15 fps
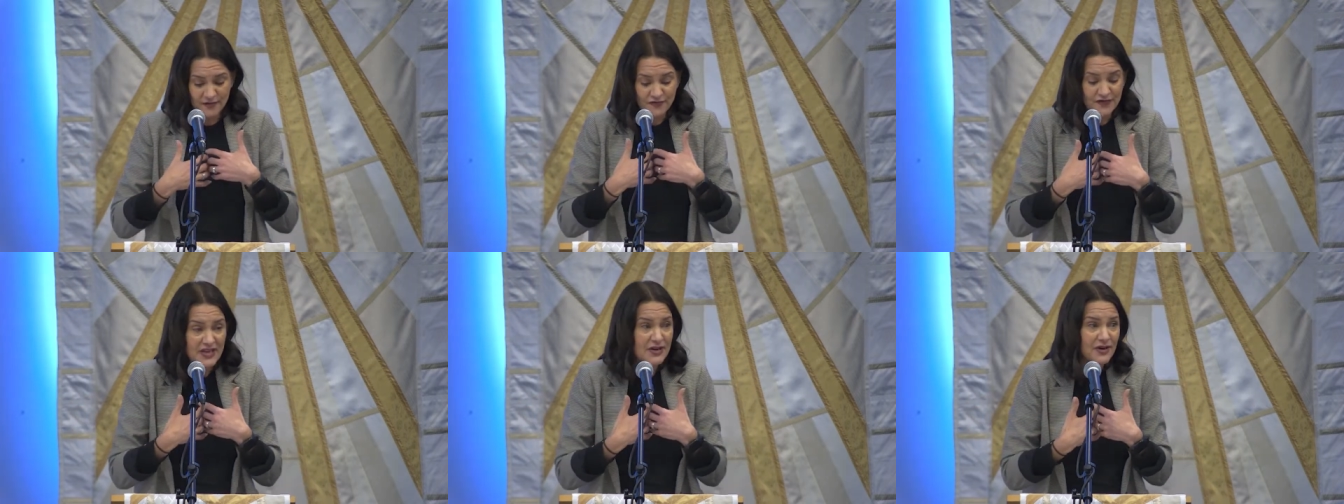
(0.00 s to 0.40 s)

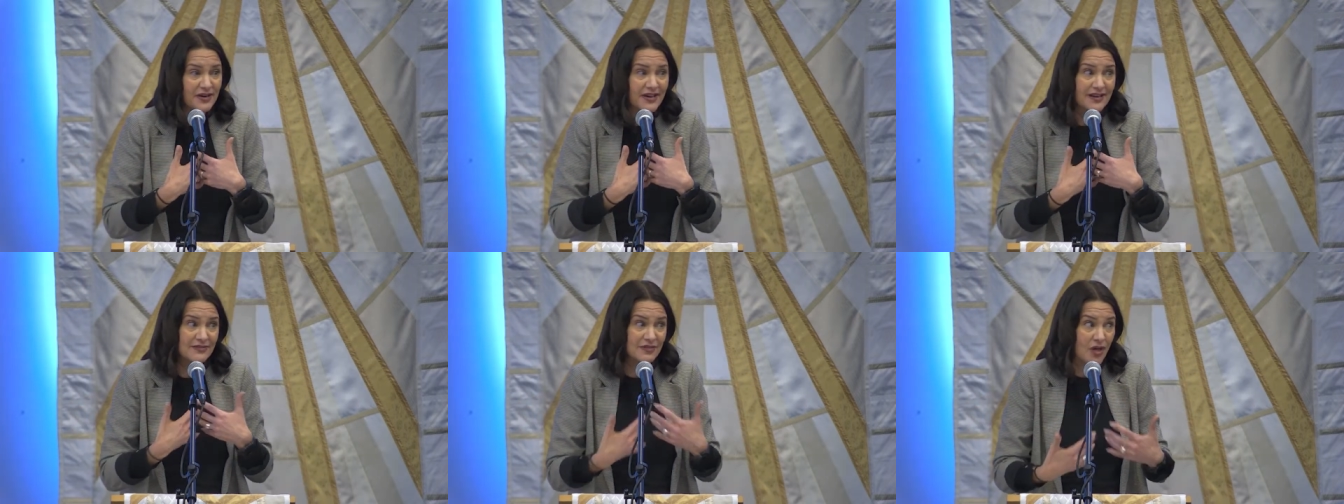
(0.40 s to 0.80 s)
fear
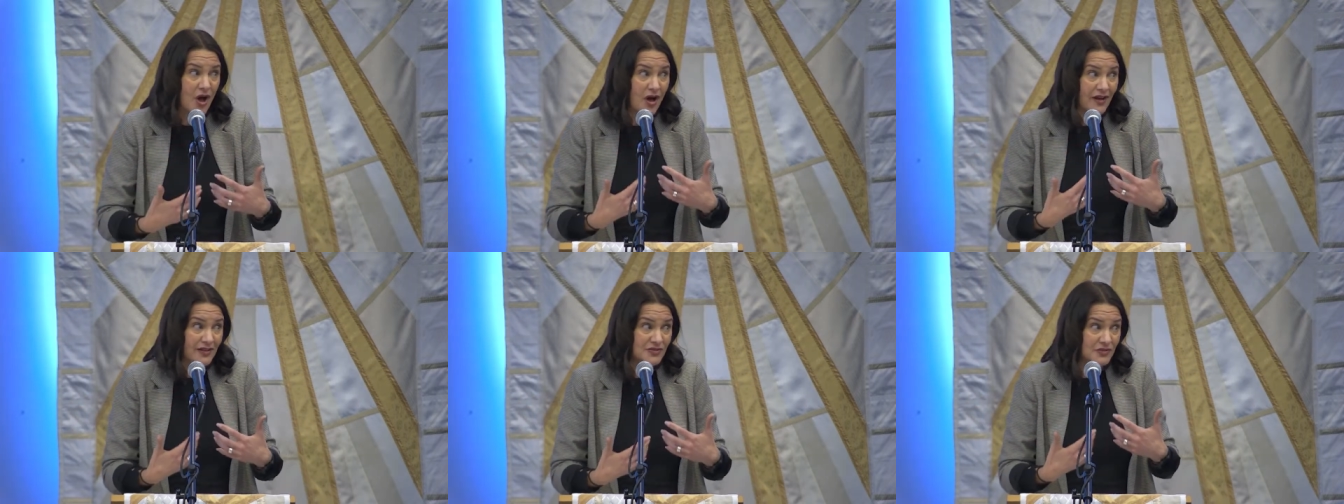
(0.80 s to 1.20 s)
can
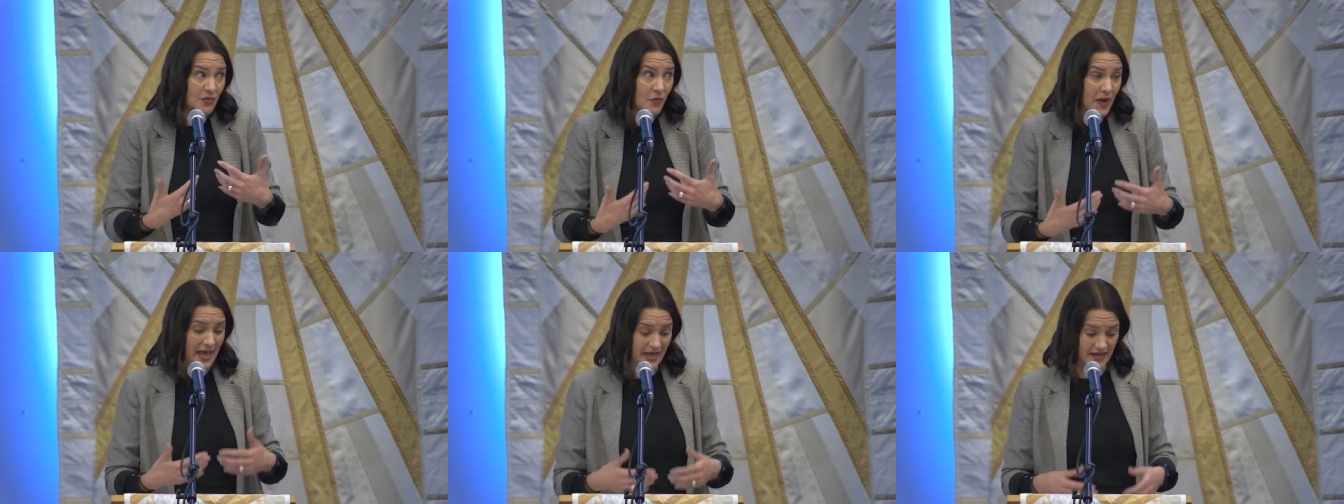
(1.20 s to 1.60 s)
lock us
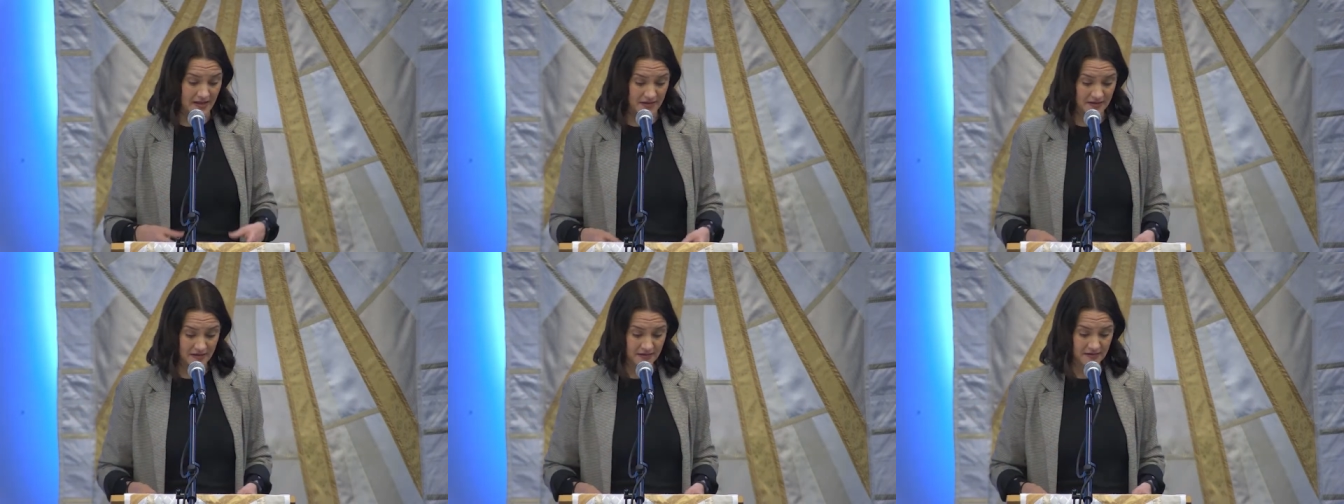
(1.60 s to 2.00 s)
away,
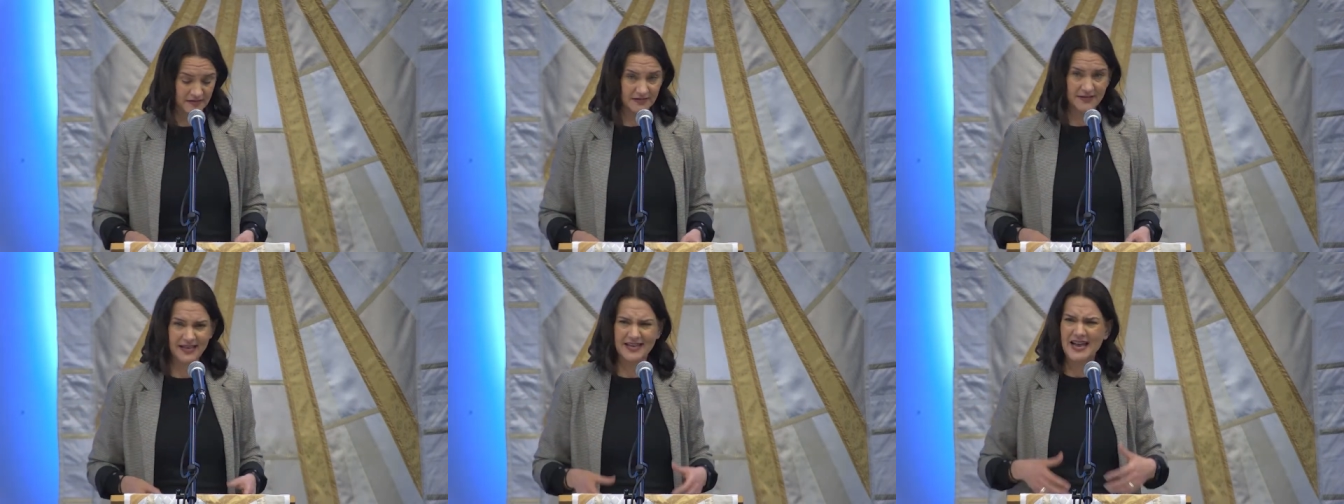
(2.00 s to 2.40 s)

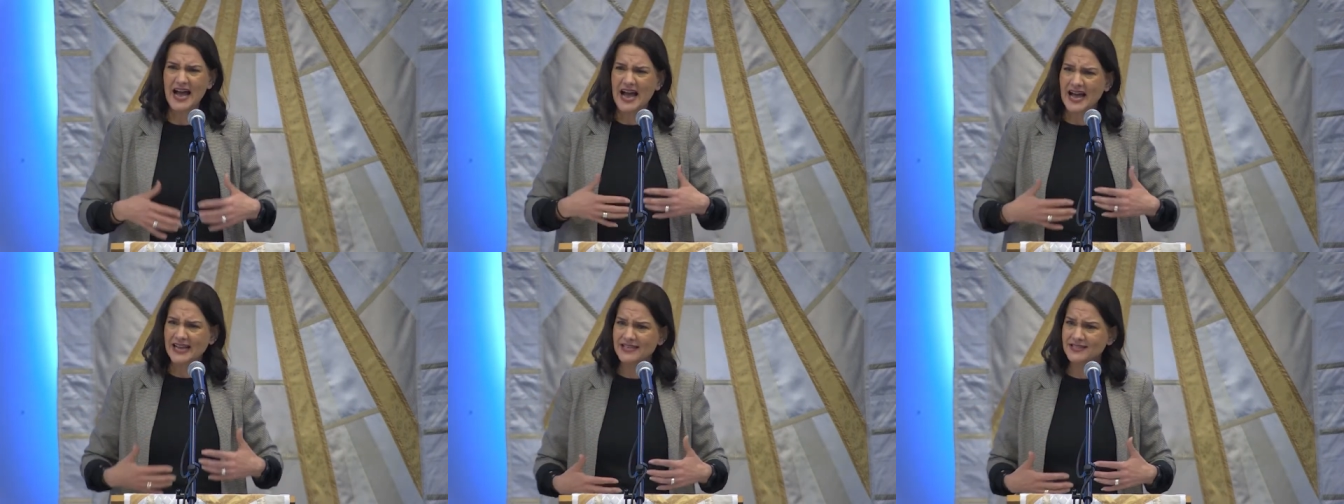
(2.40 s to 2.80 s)
can
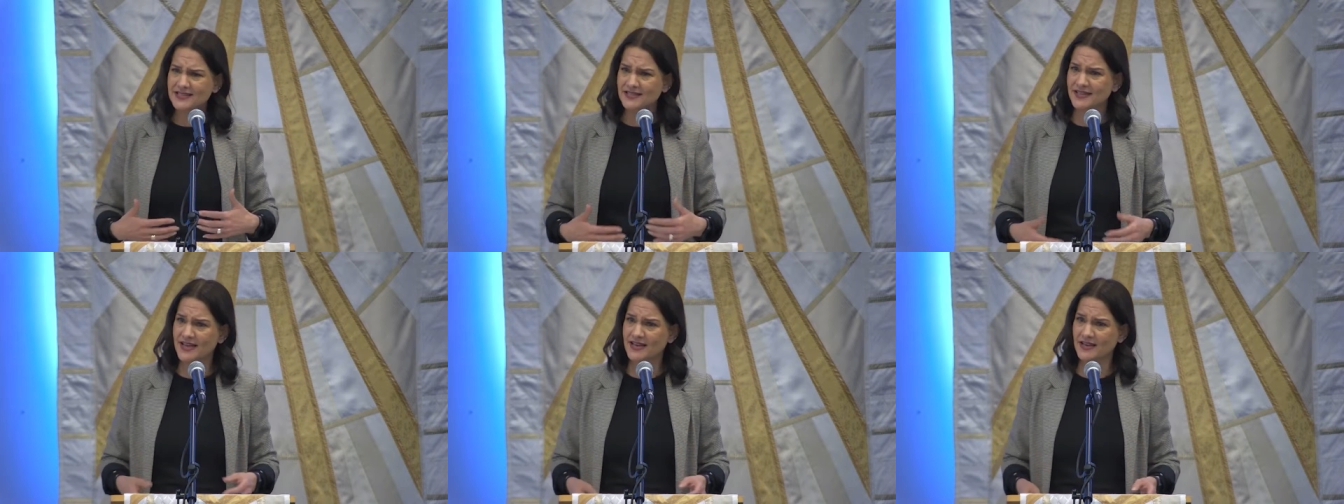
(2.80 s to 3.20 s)

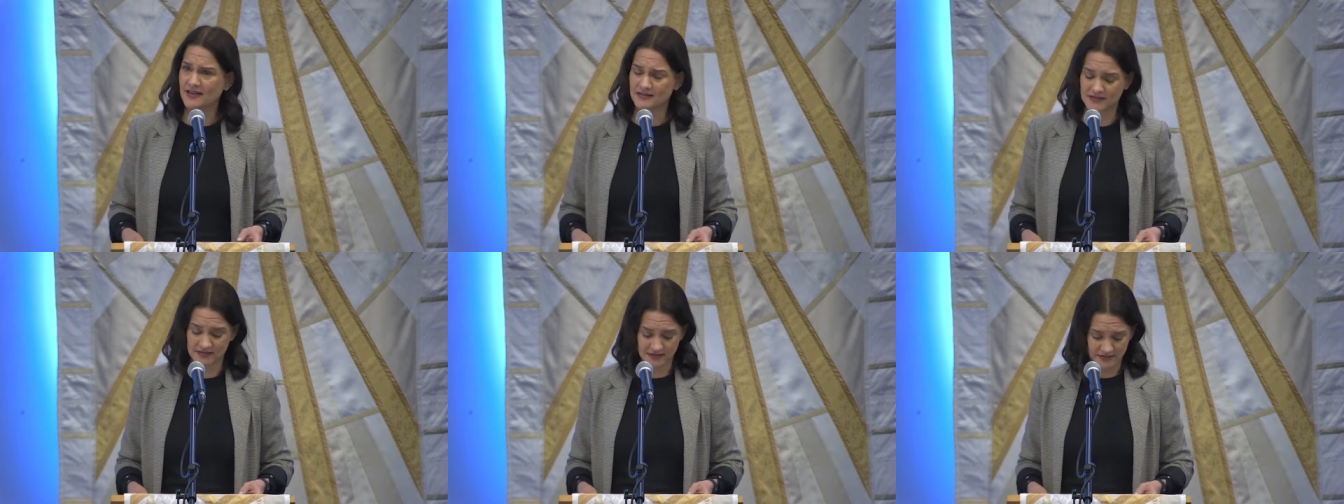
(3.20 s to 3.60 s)
isolate
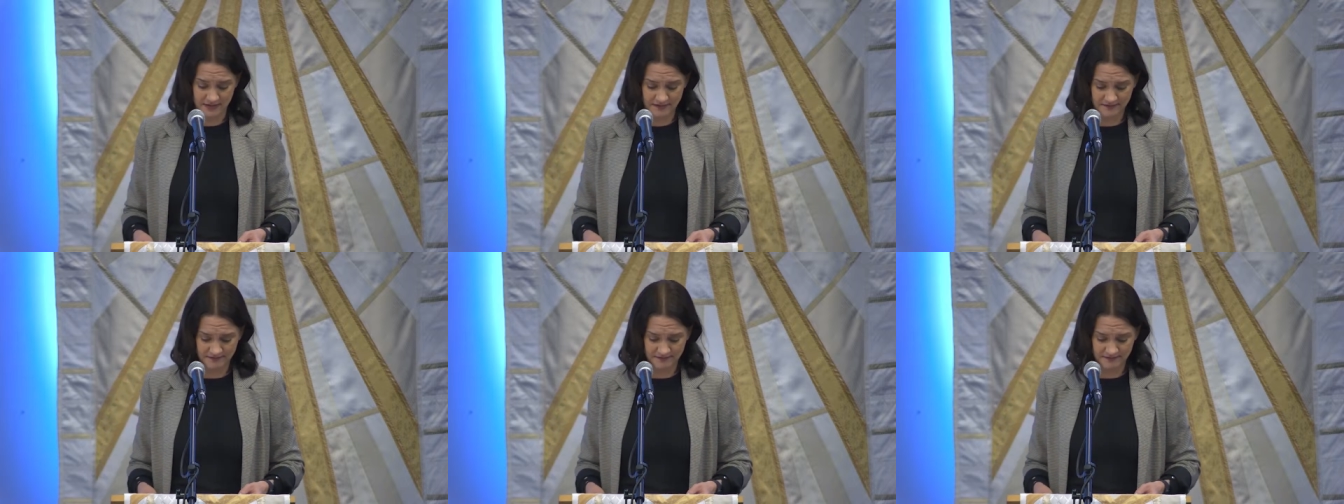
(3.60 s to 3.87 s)
us.